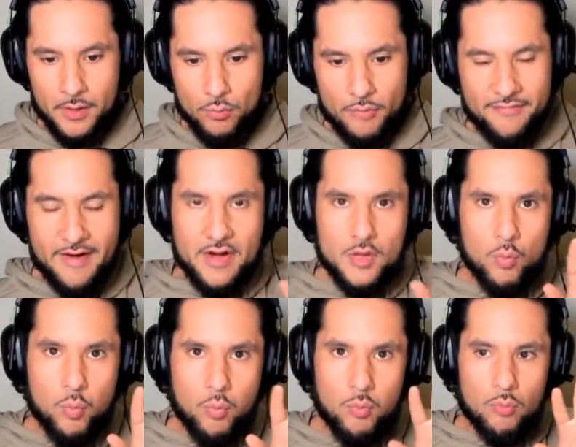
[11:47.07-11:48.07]
we're
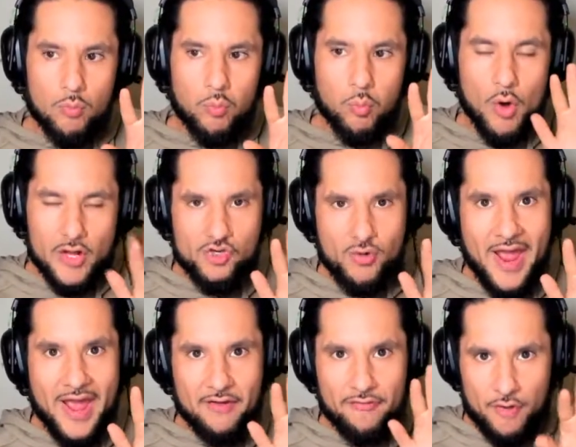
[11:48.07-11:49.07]
very one
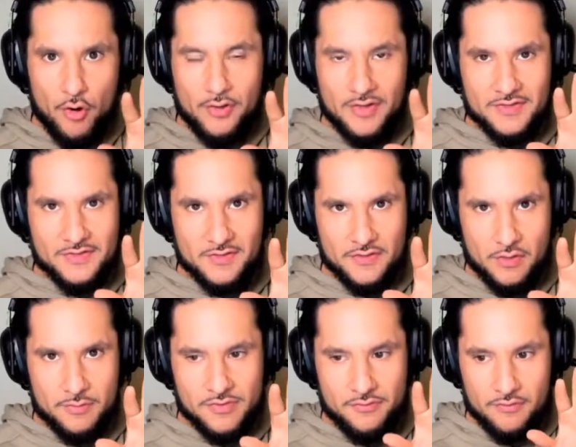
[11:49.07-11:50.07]
track focused in
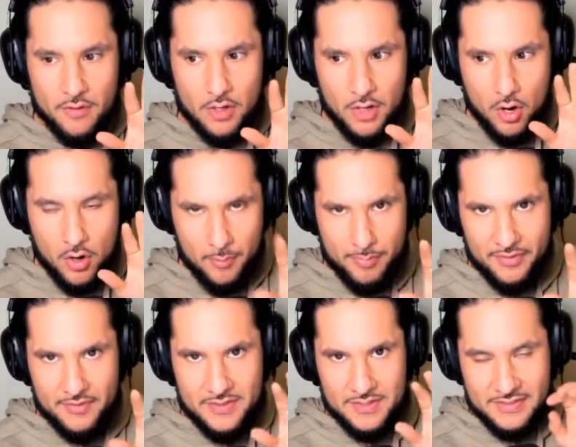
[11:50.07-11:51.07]
terms of our
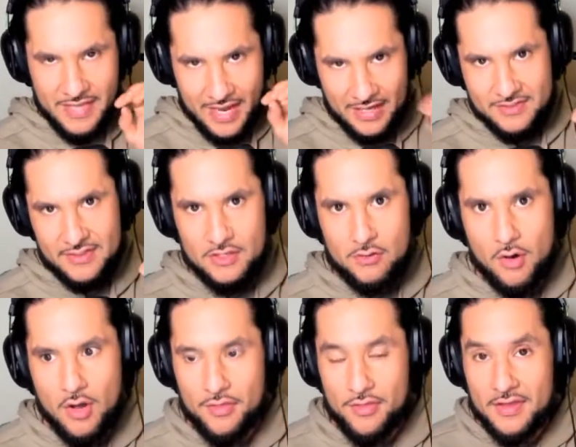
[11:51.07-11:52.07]
ability to execute
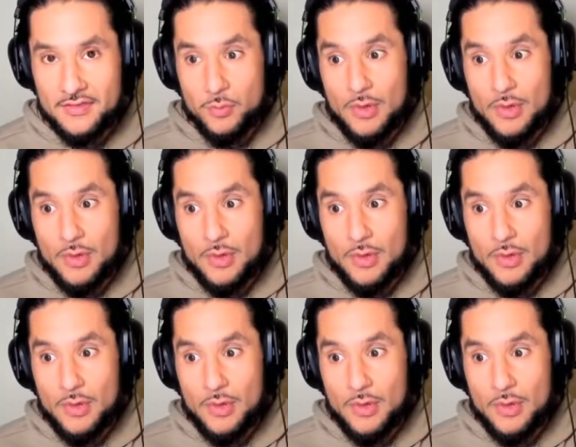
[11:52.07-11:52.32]
on things.